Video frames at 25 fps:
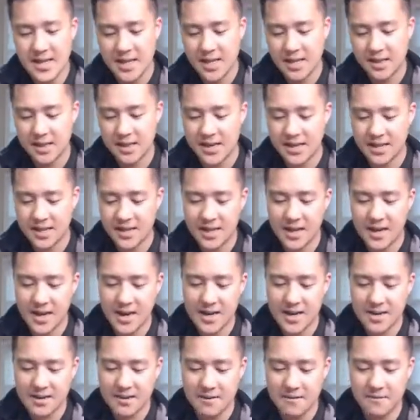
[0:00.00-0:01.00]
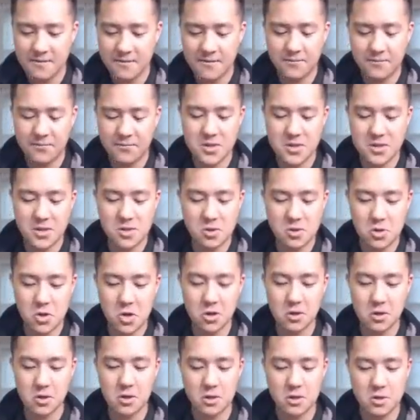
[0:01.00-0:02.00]
like they kind of just
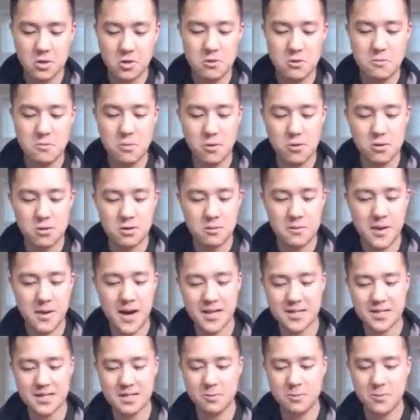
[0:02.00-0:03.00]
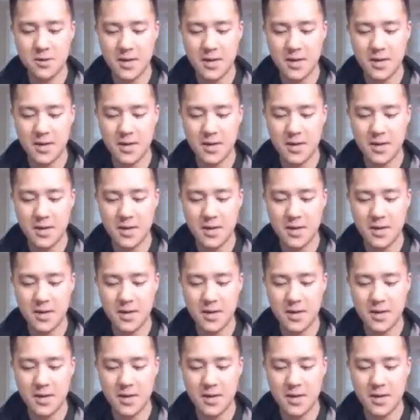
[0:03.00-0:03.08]
took two booster boxes and we